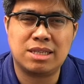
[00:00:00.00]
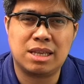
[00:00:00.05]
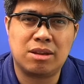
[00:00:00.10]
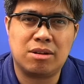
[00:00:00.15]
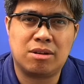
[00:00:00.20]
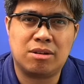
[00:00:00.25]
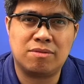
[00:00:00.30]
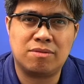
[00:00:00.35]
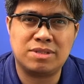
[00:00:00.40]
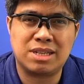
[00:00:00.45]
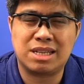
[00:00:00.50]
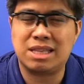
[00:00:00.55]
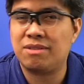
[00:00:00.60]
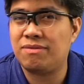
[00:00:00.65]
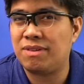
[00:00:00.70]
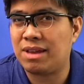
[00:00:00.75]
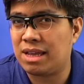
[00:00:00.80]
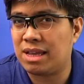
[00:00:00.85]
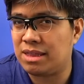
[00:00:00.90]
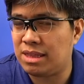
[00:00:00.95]
of
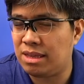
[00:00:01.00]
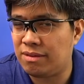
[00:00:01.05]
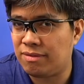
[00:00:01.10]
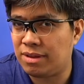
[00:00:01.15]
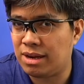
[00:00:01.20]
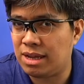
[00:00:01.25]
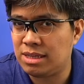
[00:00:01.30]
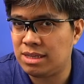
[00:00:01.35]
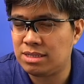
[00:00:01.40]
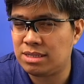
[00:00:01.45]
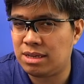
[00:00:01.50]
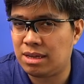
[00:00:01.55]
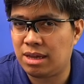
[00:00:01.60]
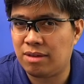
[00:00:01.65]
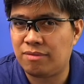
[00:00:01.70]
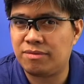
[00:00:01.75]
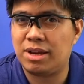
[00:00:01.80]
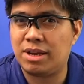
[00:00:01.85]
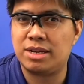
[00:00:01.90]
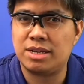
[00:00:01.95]
significant difference,
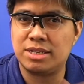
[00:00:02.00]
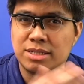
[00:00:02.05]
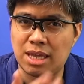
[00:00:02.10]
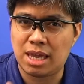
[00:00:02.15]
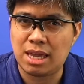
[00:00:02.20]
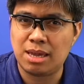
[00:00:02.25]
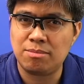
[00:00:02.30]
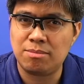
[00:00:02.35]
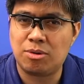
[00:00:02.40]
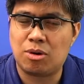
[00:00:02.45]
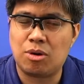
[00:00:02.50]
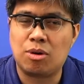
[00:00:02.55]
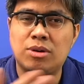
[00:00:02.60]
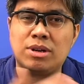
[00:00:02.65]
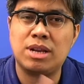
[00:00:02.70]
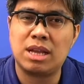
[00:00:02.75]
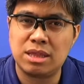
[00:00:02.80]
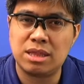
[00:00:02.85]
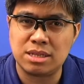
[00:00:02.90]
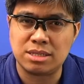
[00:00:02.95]
if they're the same or
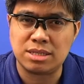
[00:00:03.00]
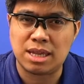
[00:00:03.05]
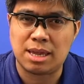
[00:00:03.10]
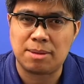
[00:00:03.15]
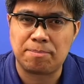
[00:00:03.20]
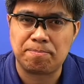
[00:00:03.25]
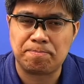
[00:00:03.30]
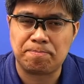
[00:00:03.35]
not the same.